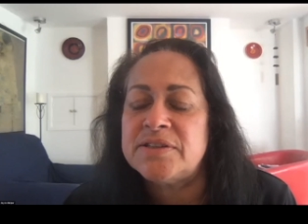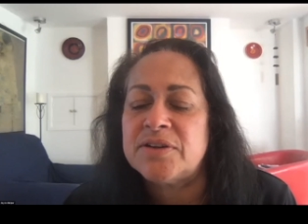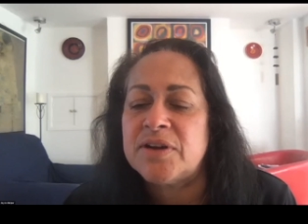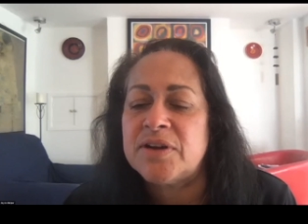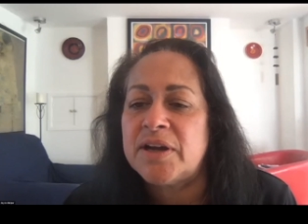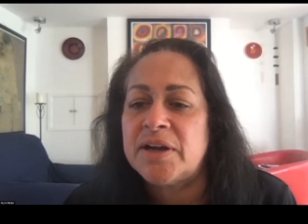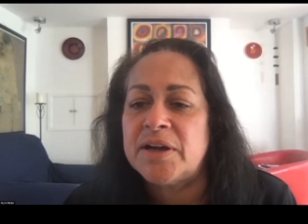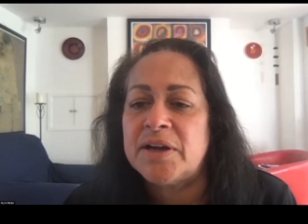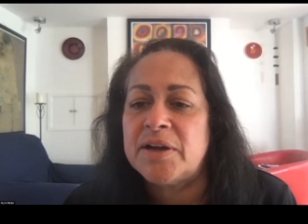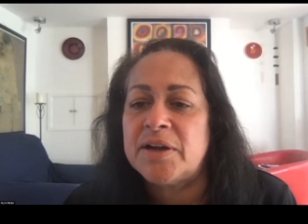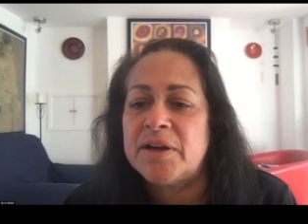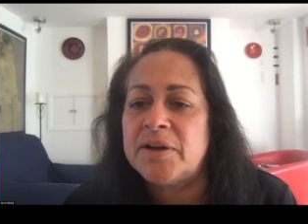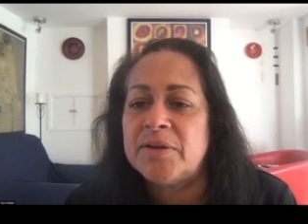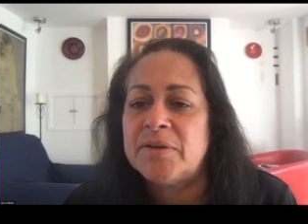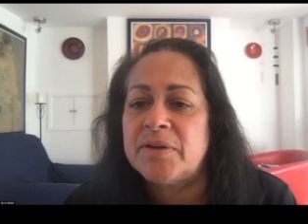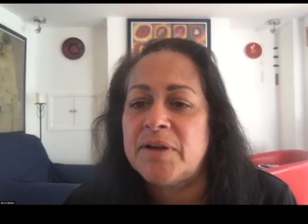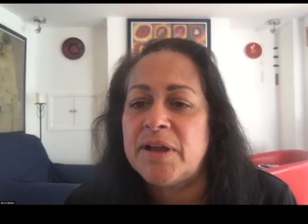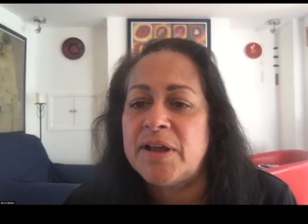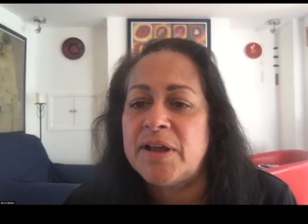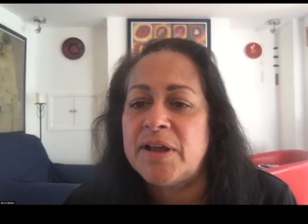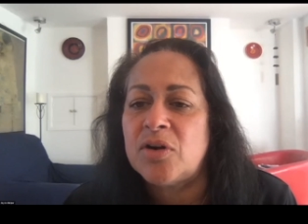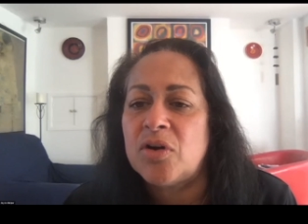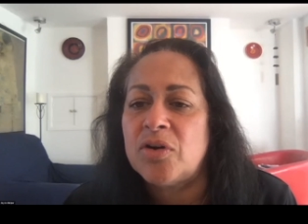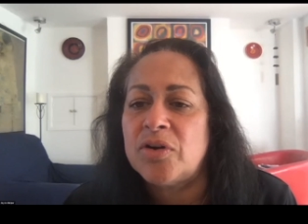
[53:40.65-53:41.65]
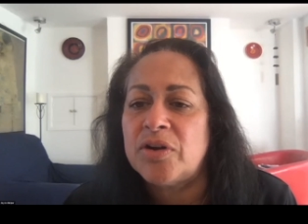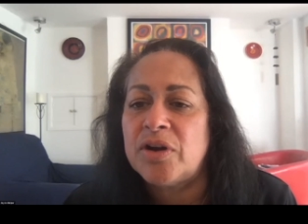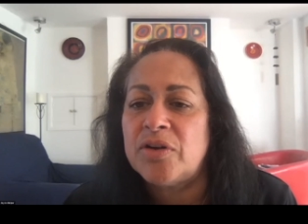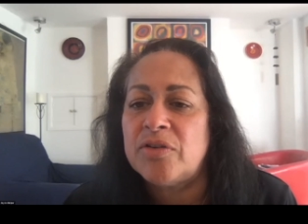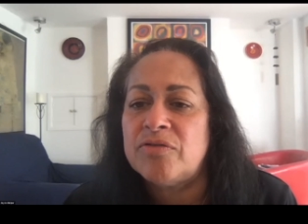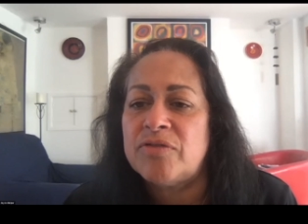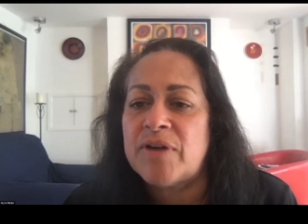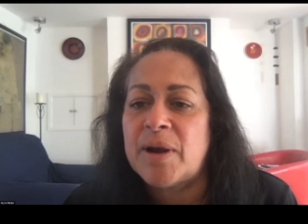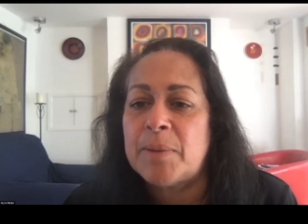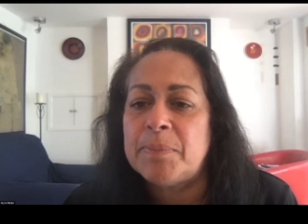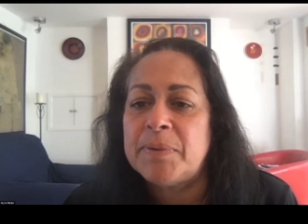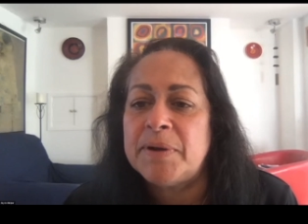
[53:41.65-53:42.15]
on a
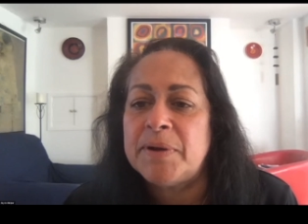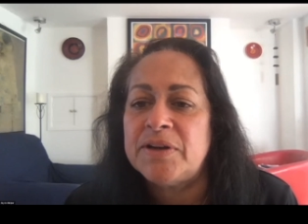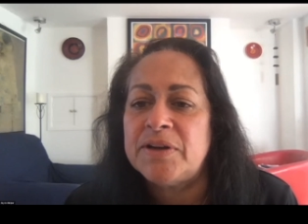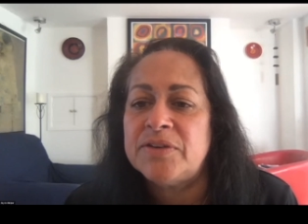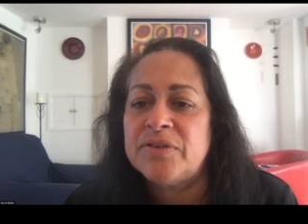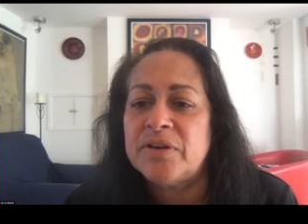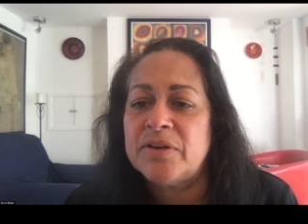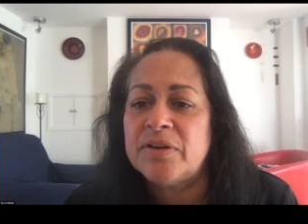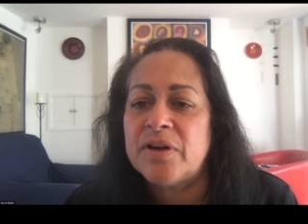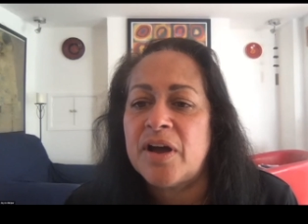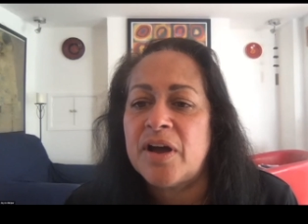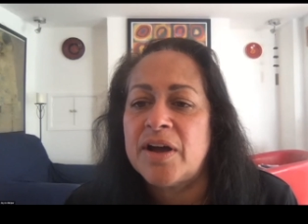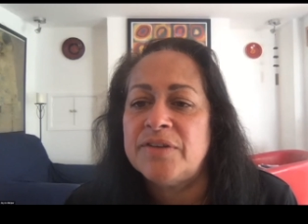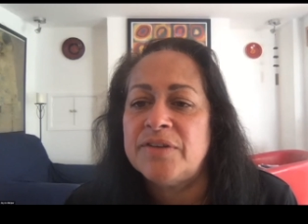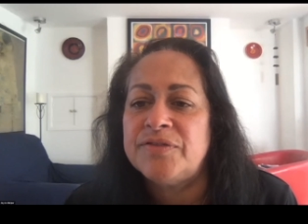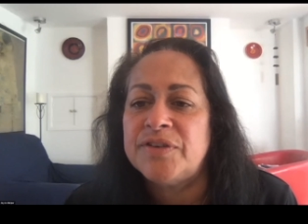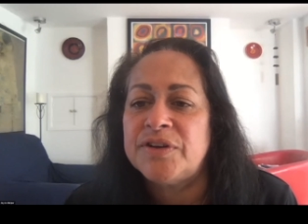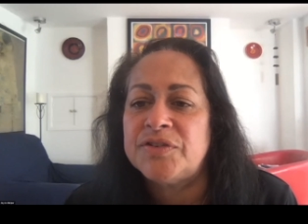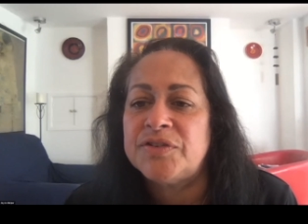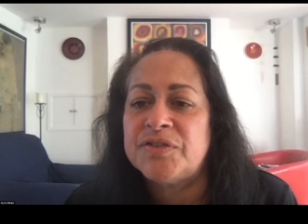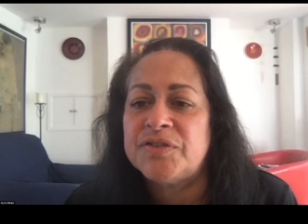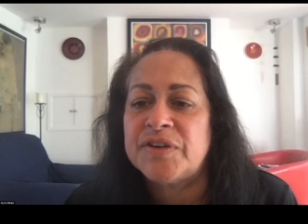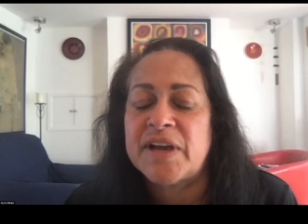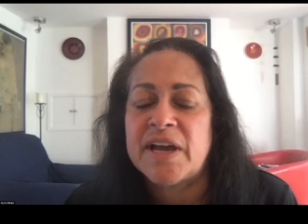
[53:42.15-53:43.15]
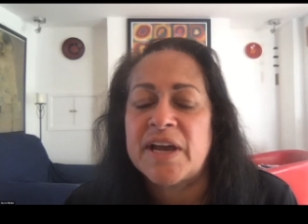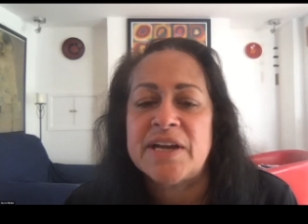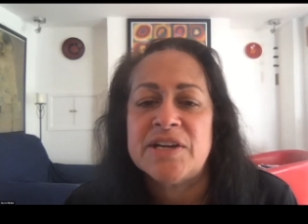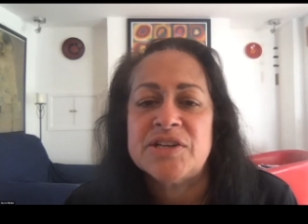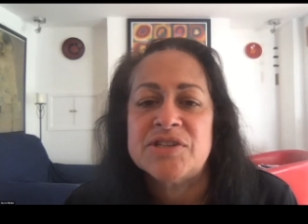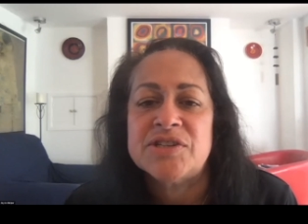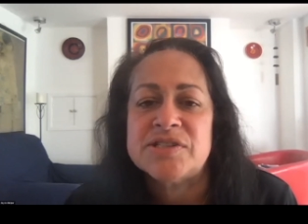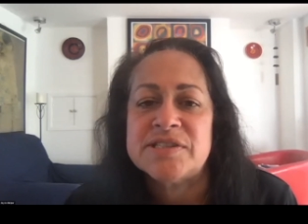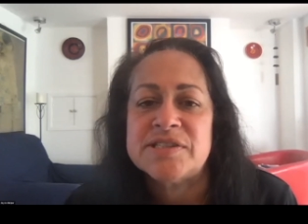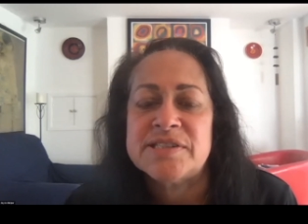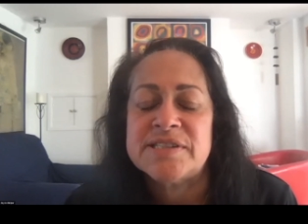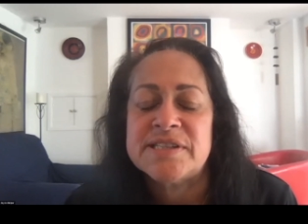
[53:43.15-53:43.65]
rapid eye
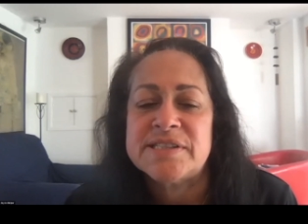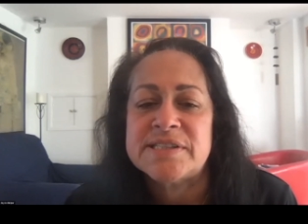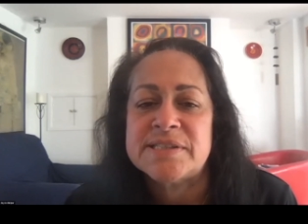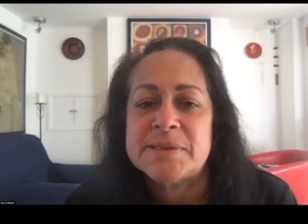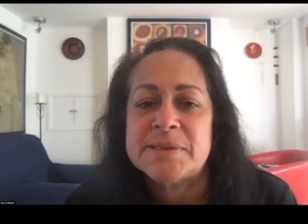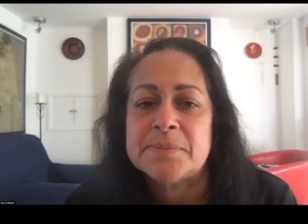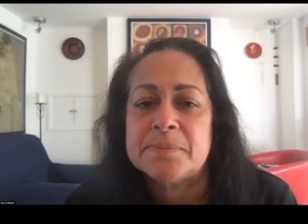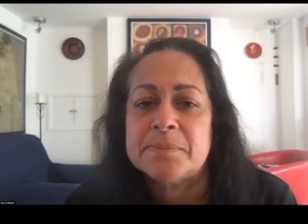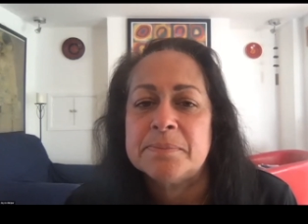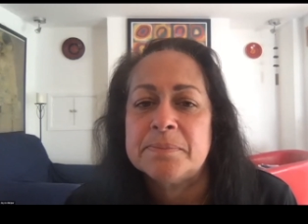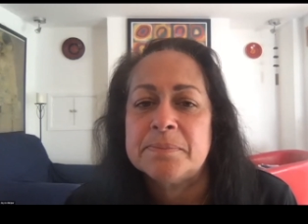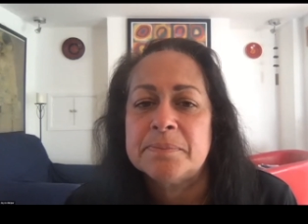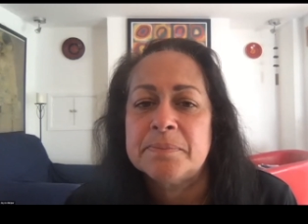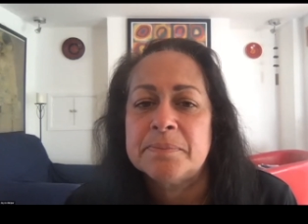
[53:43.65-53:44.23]
vitrification system?